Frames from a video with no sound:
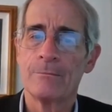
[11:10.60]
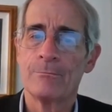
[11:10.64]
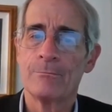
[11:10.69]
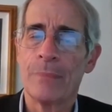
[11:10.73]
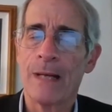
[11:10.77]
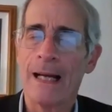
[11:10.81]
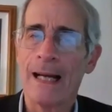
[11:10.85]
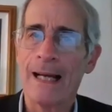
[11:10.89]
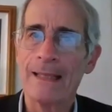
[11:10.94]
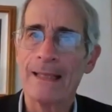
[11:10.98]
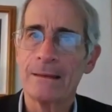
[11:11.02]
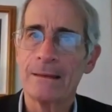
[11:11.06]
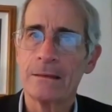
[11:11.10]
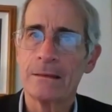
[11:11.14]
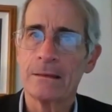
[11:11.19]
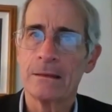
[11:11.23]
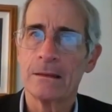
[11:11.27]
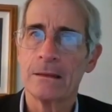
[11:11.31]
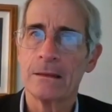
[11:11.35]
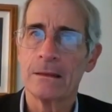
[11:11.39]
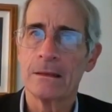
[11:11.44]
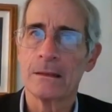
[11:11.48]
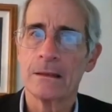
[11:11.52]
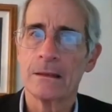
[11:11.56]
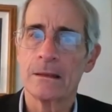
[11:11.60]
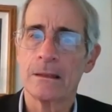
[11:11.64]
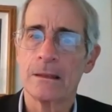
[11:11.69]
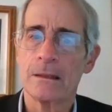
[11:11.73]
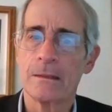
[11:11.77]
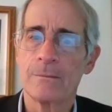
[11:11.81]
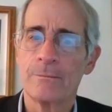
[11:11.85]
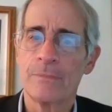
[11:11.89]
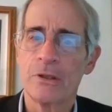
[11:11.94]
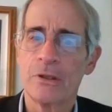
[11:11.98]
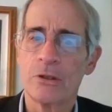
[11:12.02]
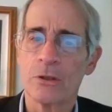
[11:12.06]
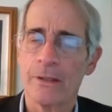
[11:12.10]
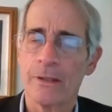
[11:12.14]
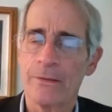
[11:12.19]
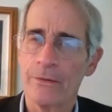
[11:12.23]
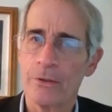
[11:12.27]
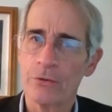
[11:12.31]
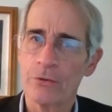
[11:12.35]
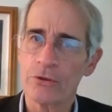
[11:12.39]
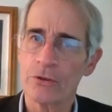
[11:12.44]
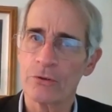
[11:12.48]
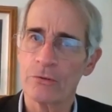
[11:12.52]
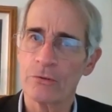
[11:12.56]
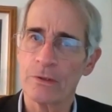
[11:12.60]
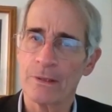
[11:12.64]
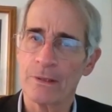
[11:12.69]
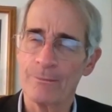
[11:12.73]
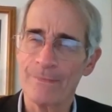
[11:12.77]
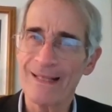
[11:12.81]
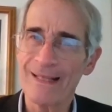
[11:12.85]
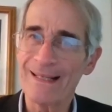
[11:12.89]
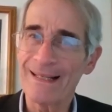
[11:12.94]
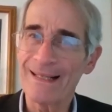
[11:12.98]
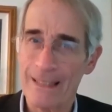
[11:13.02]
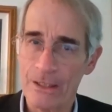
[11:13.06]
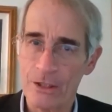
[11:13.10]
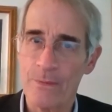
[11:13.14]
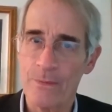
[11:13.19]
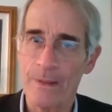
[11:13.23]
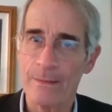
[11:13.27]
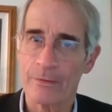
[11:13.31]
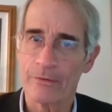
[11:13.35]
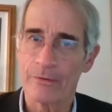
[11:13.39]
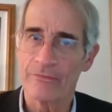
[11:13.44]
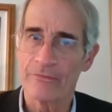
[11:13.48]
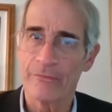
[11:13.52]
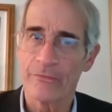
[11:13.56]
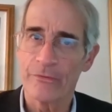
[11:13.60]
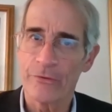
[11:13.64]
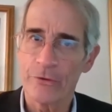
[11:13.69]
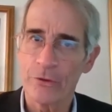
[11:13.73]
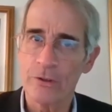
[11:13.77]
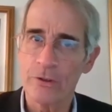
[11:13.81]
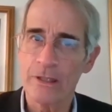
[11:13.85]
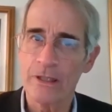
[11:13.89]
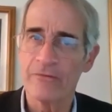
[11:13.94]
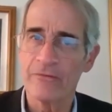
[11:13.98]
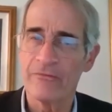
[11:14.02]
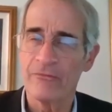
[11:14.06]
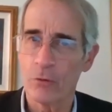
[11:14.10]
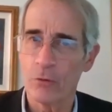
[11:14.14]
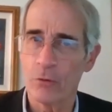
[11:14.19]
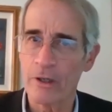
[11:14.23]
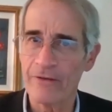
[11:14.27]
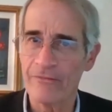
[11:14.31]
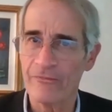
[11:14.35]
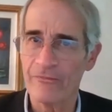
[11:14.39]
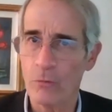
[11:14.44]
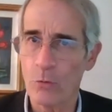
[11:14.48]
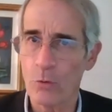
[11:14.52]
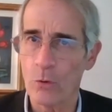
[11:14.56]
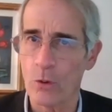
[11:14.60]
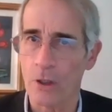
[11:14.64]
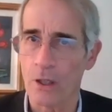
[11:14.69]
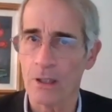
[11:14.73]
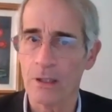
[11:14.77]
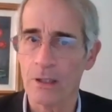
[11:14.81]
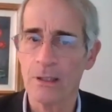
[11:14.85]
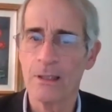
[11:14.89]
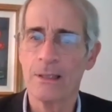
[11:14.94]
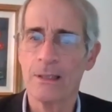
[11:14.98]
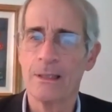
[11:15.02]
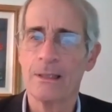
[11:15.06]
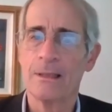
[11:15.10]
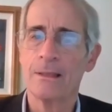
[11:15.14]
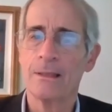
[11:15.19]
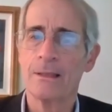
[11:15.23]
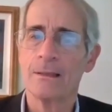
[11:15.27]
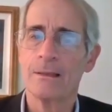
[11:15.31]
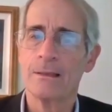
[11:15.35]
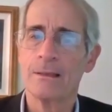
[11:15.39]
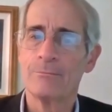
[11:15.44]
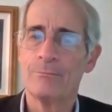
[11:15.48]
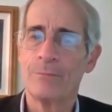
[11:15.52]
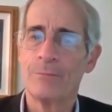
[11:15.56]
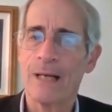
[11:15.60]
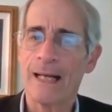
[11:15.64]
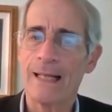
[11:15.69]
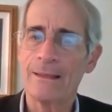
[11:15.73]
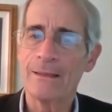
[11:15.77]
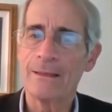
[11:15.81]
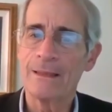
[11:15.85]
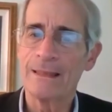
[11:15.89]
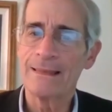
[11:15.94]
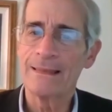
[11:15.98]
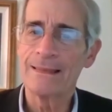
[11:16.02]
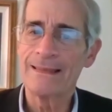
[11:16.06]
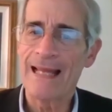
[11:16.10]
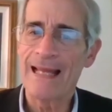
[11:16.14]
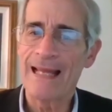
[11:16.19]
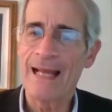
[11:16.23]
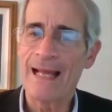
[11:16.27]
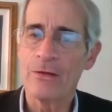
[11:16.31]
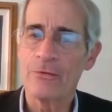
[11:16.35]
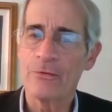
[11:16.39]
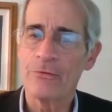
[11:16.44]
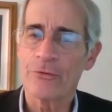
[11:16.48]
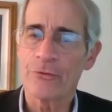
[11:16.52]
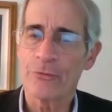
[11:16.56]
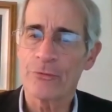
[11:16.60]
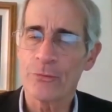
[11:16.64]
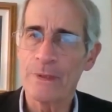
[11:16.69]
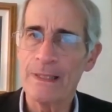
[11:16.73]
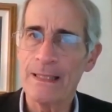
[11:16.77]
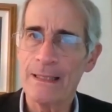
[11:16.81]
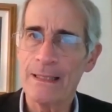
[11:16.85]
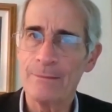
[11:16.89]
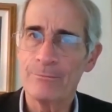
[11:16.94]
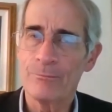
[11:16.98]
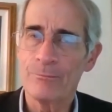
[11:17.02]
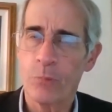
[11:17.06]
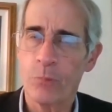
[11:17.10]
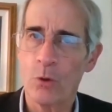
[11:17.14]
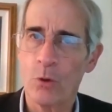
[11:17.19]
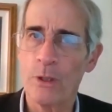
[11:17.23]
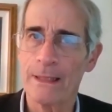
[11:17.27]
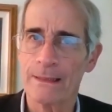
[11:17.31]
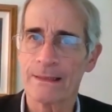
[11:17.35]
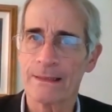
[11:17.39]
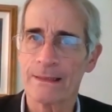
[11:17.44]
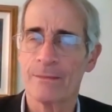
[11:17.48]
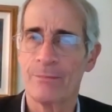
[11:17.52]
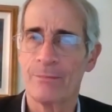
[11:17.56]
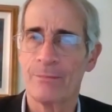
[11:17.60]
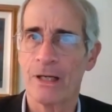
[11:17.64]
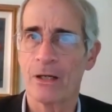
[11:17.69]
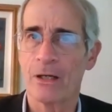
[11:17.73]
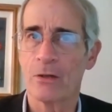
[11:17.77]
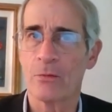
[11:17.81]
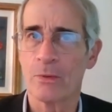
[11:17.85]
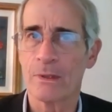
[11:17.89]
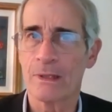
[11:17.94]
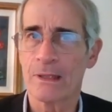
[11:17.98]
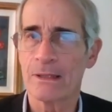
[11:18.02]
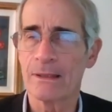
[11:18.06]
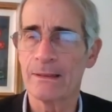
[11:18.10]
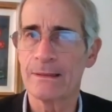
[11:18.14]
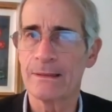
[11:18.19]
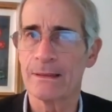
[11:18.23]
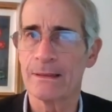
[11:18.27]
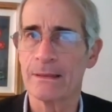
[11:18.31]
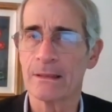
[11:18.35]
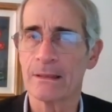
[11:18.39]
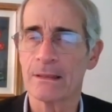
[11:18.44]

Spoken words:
Biden, on those middle-aged people from 30 to 44, Biden is down 3 points compared with Clinton.